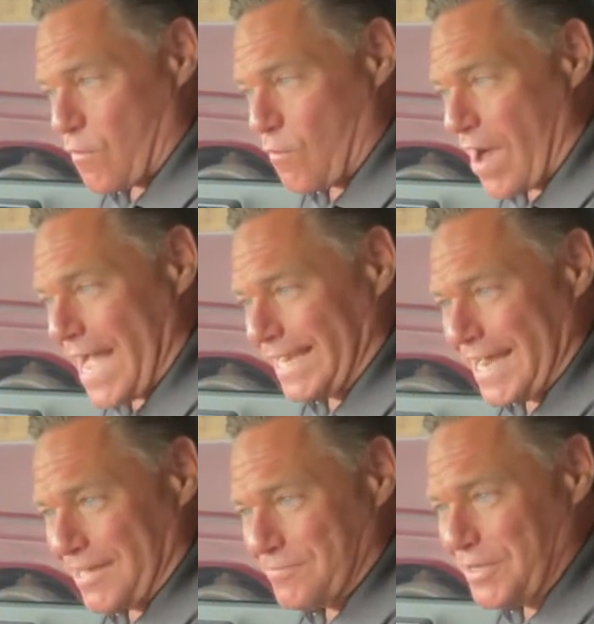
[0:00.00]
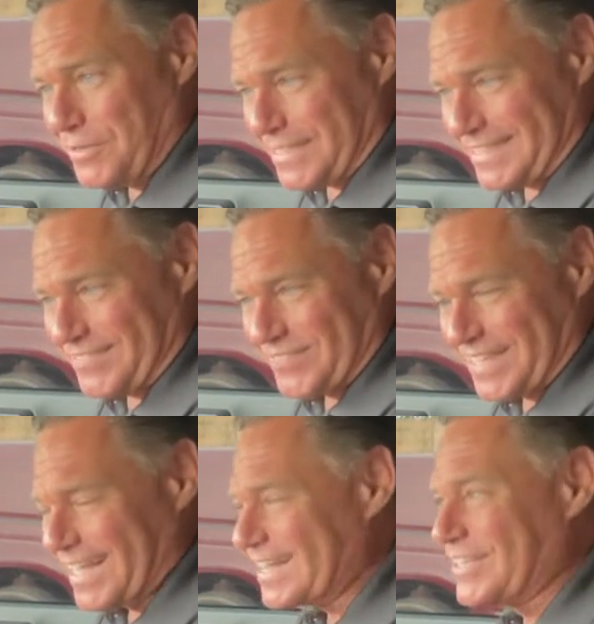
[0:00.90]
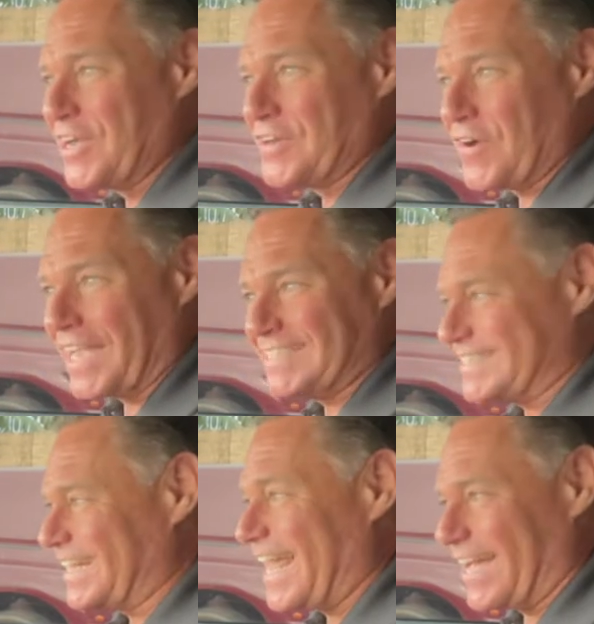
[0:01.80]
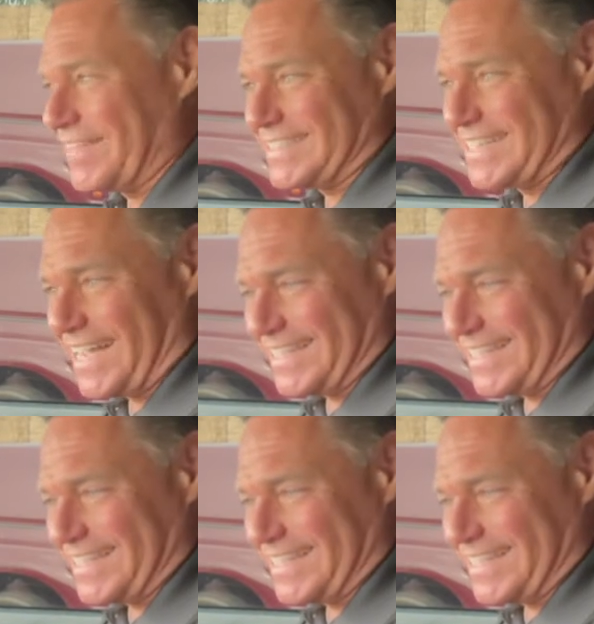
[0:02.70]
whining out the music. Good gracious alive, that's not